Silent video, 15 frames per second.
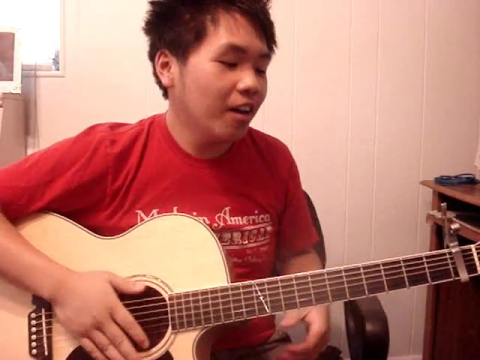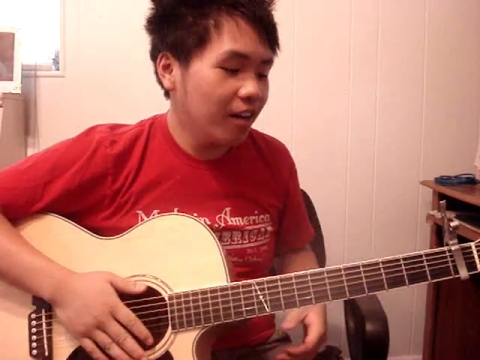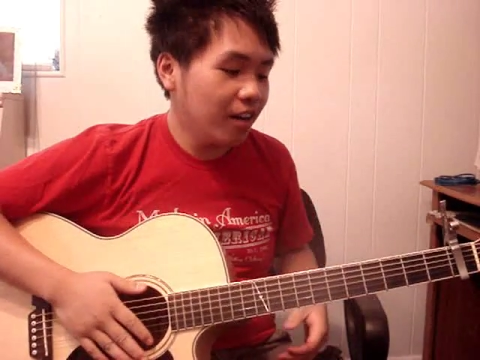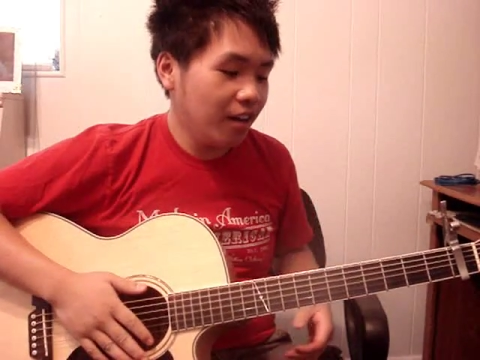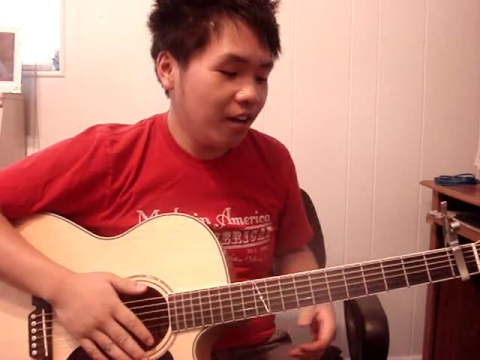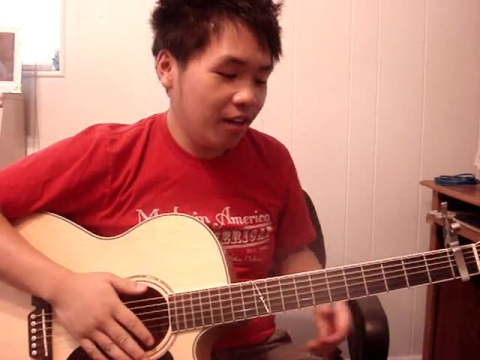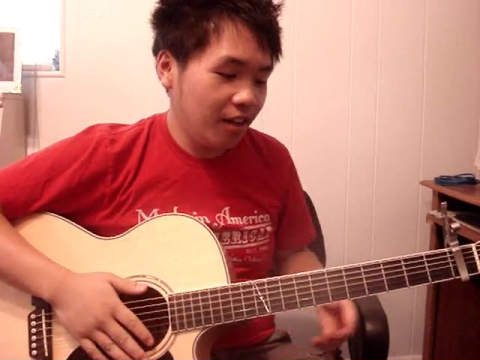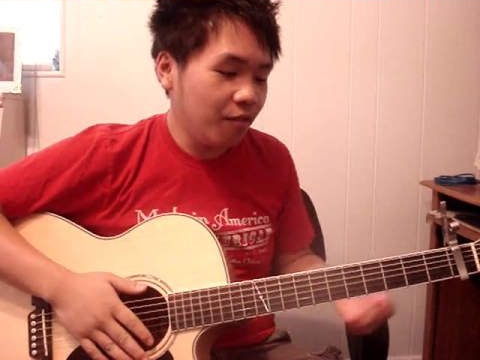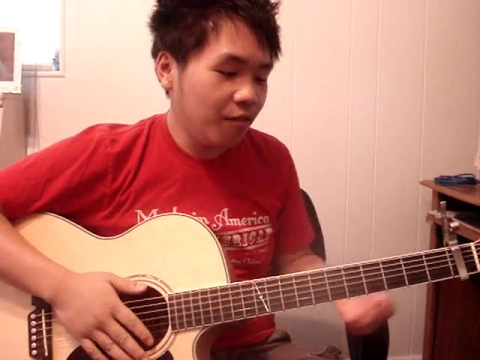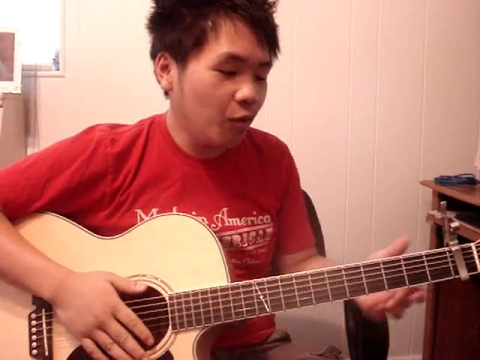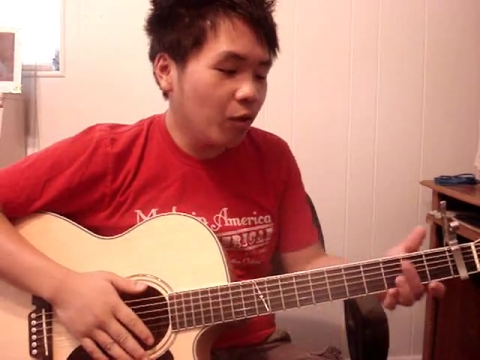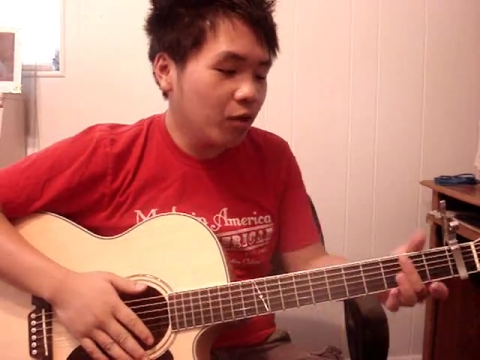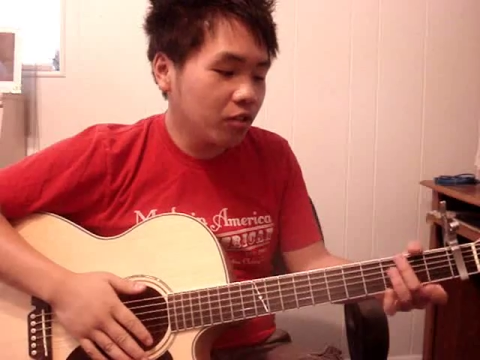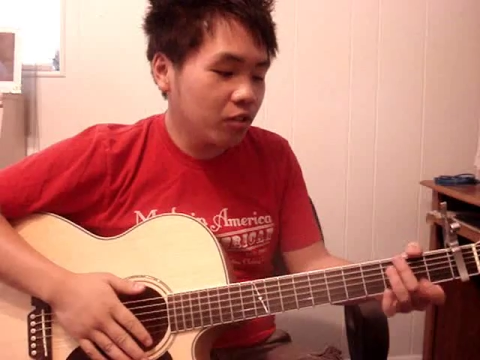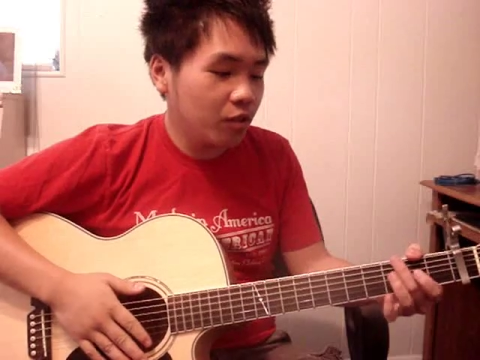If
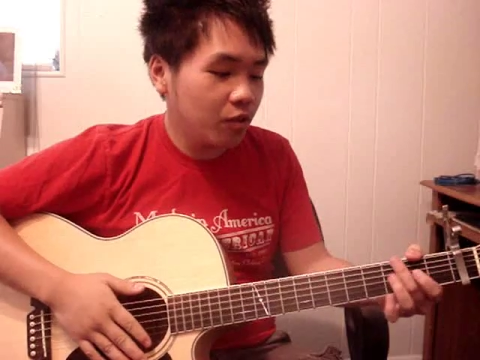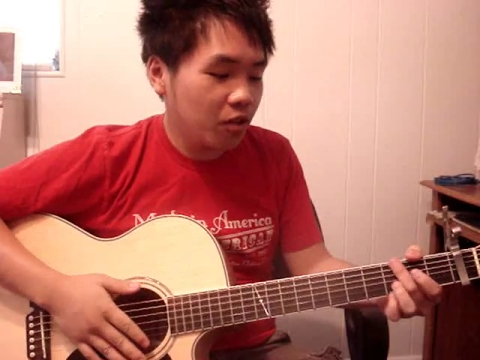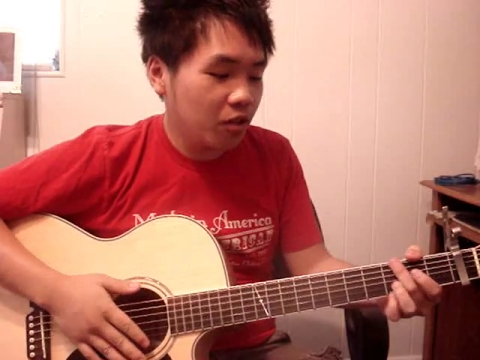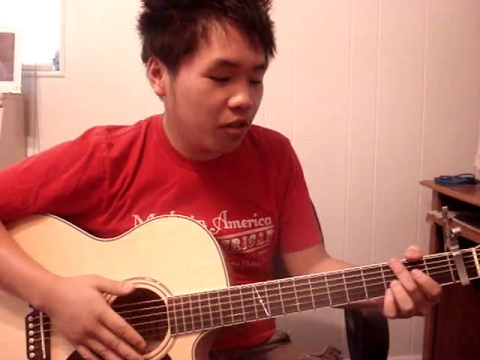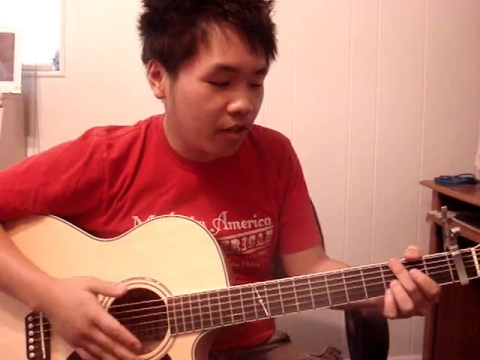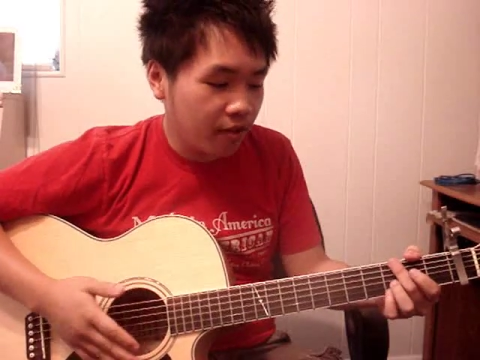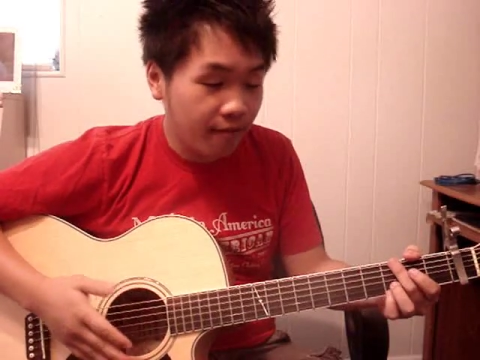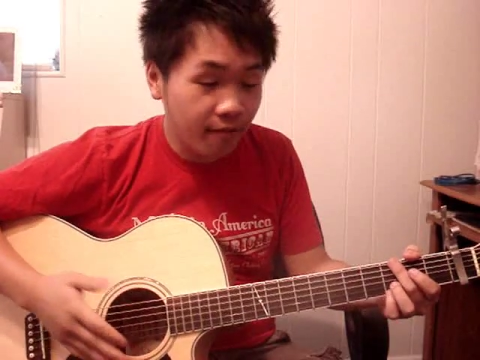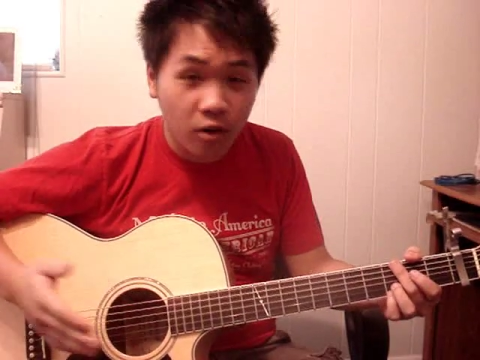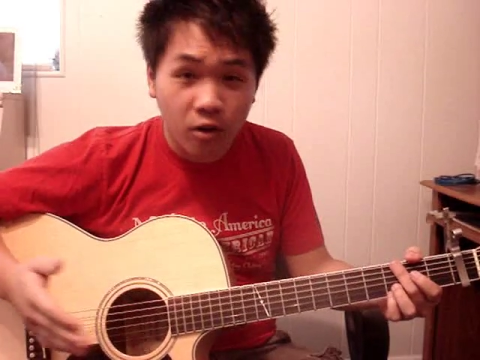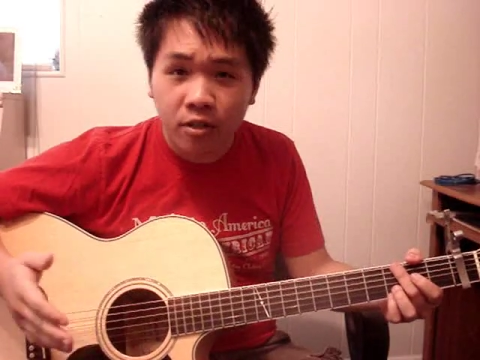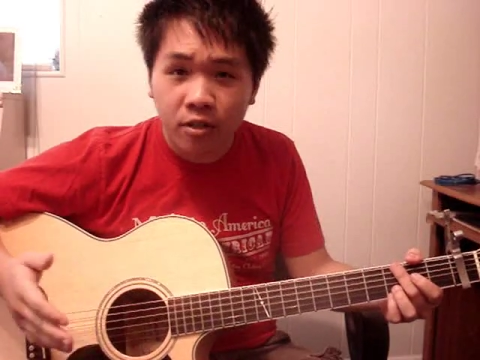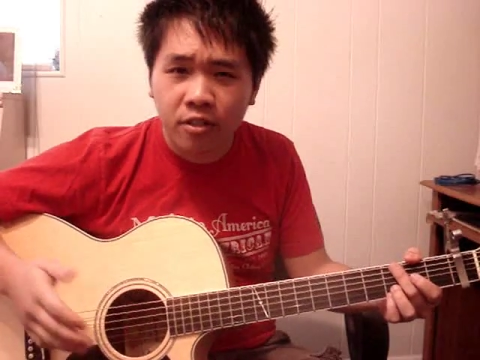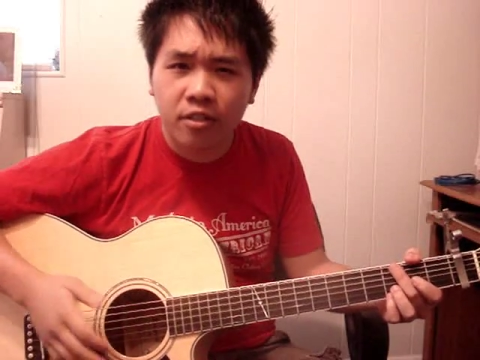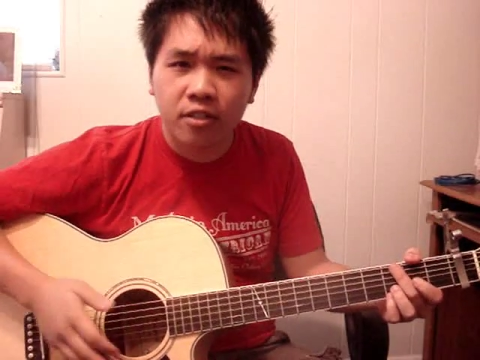you want to learn the
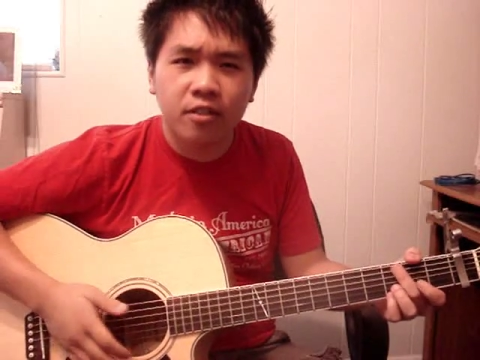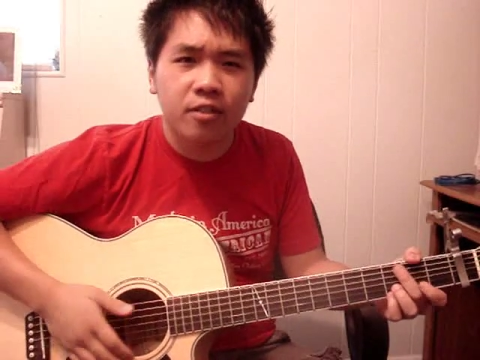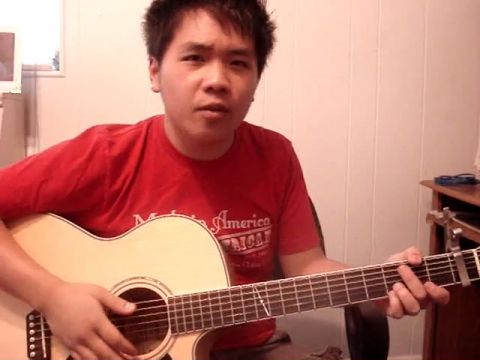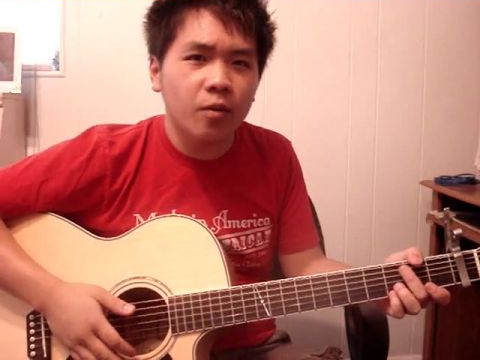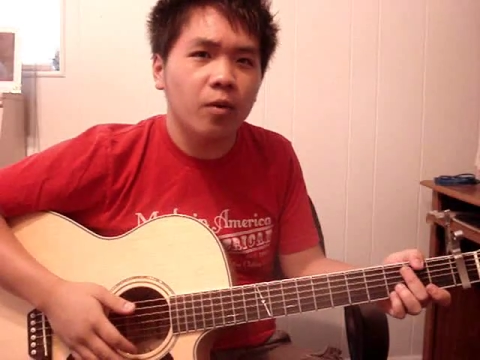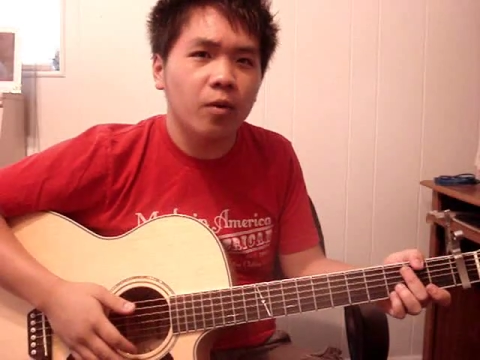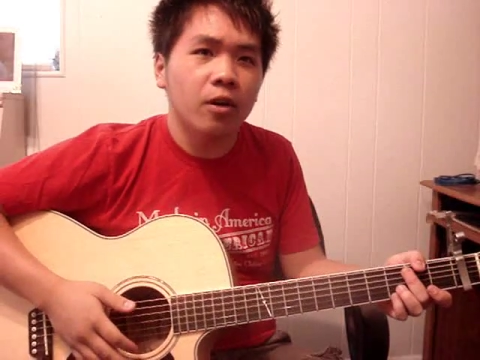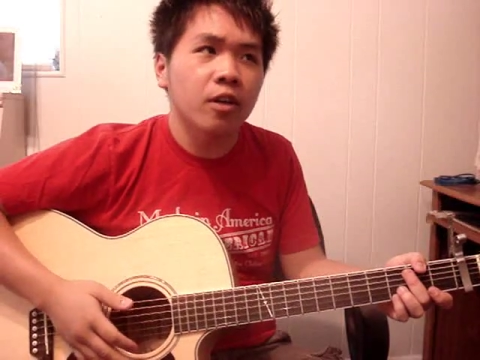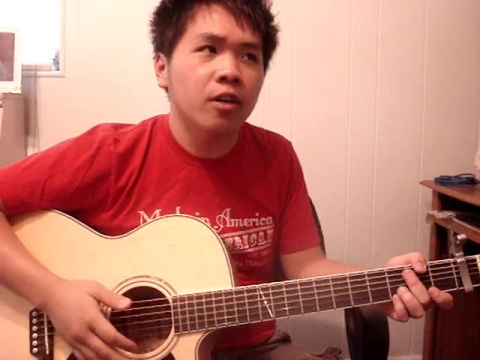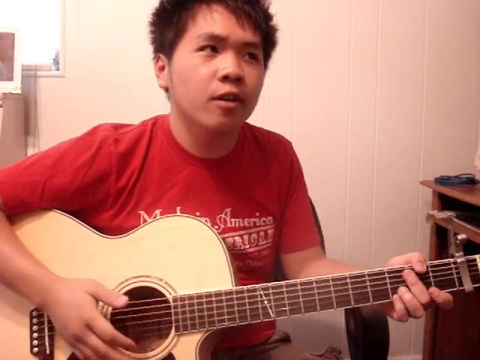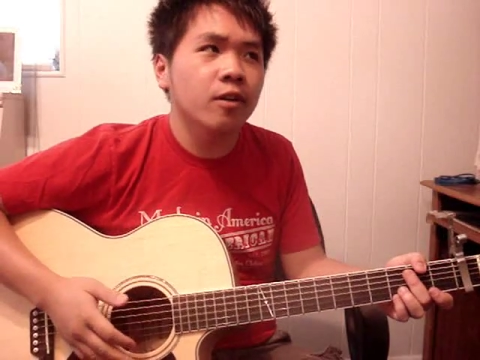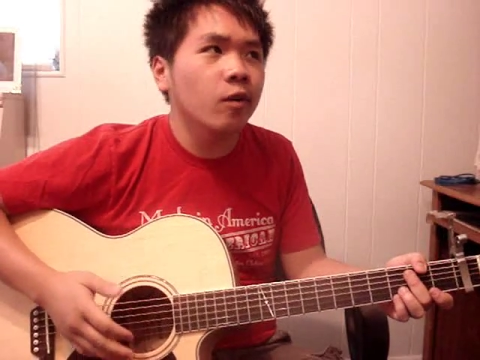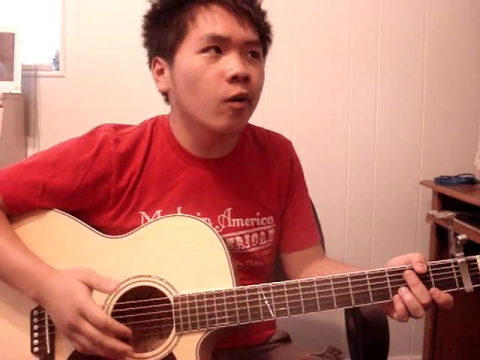verse or